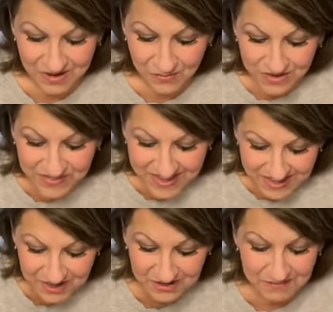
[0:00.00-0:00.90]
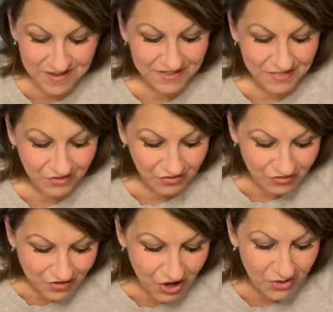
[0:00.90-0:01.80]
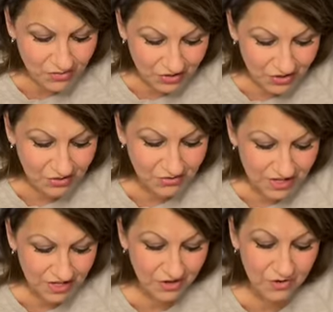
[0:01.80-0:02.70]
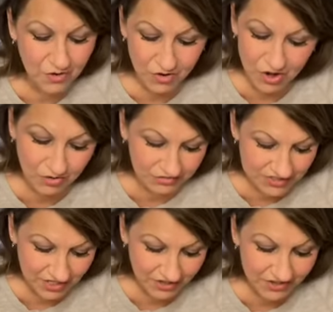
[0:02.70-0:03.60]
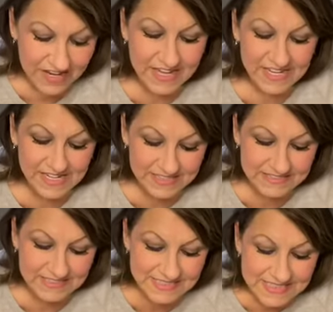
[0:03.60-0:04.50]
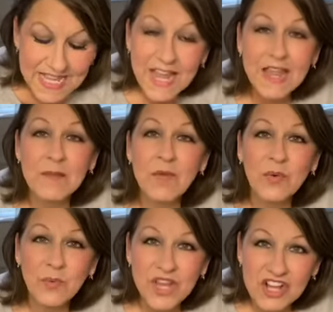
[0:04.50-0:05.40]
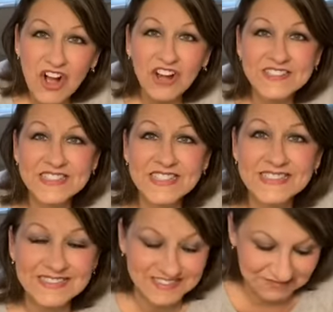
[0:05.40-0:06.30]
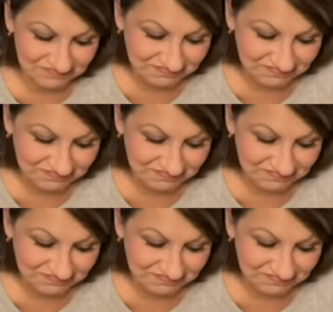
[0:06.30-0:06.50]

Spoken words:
With him, there's no new year or old year. He is the same regardless.